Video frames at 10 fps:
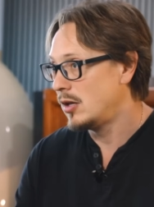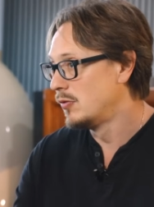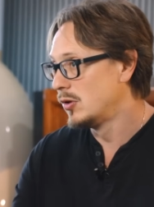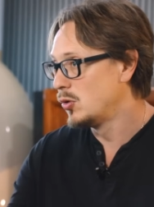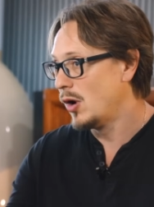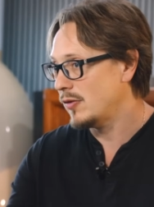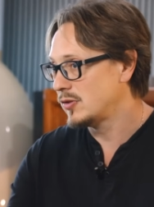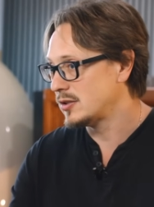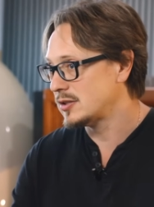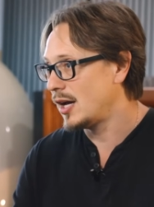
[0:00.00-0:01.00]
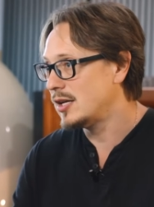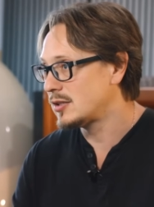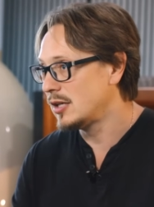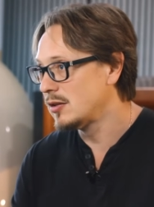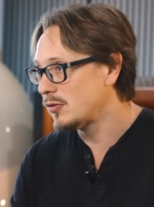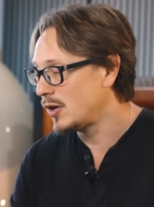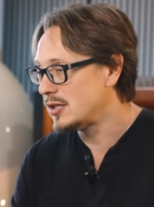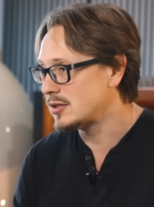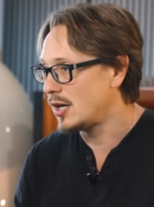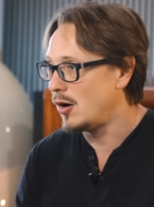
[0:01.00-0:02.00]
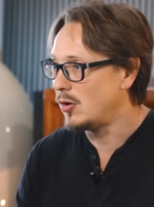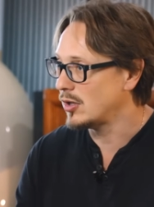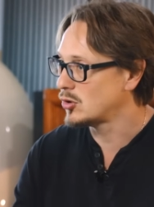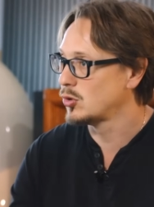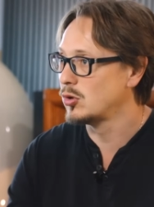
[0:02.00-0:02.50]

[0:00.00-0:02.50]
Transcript: Even you have this nice interface now and it's so